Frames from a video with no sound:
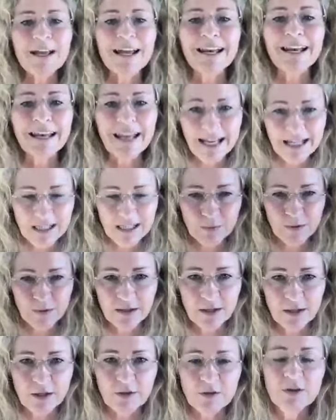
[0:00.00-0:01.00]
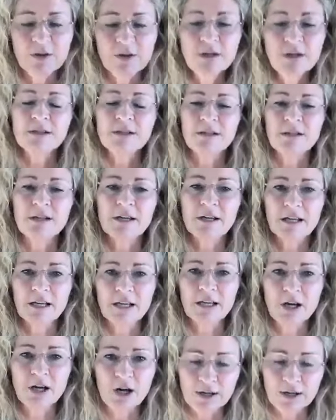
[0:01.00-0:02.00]
connect with you so that
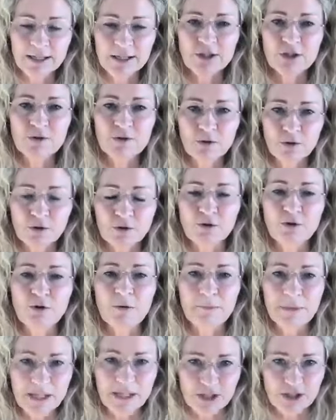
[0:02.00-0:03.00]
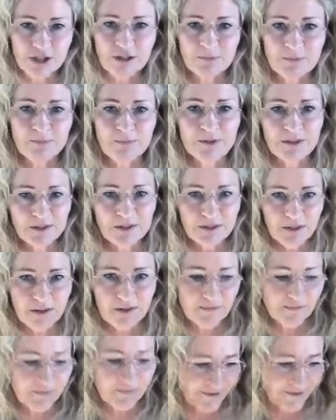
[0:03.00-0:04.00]
can guide you on your mission. So,
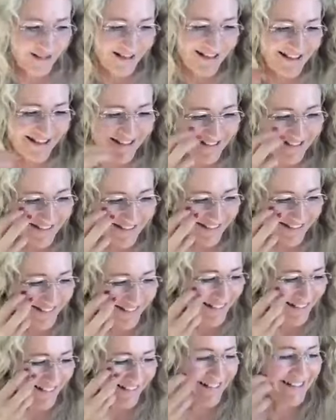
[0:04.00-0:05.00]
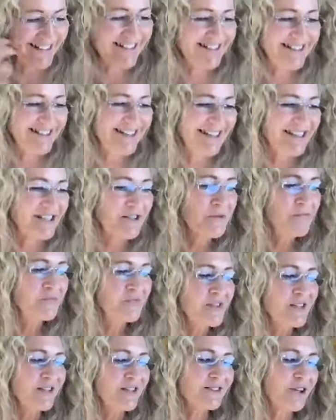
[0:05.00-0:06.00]
okay, thank you. They just said.
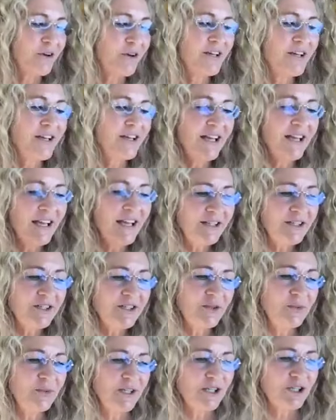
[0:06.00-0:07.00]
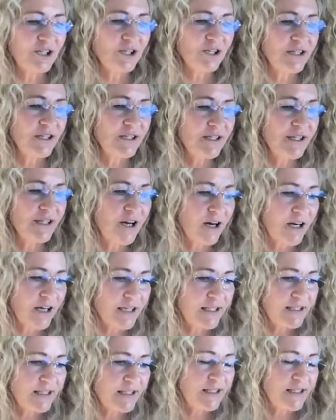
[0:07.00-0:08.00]
So intuition is
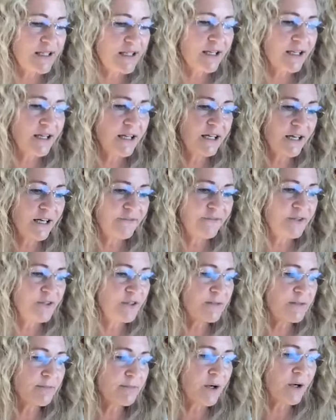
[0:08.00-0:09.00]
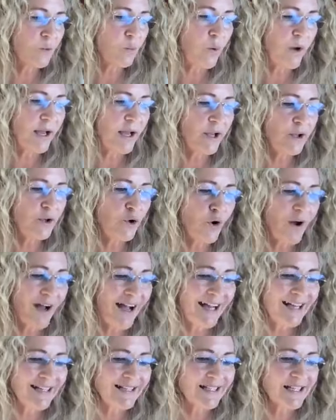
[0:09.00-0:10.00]
guided and governed by where you're
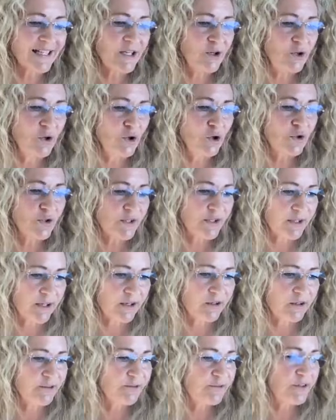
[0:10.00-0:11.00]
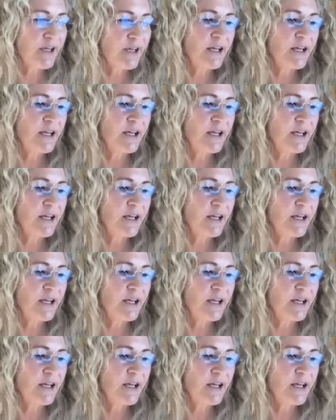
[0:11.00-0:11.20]
at in yourself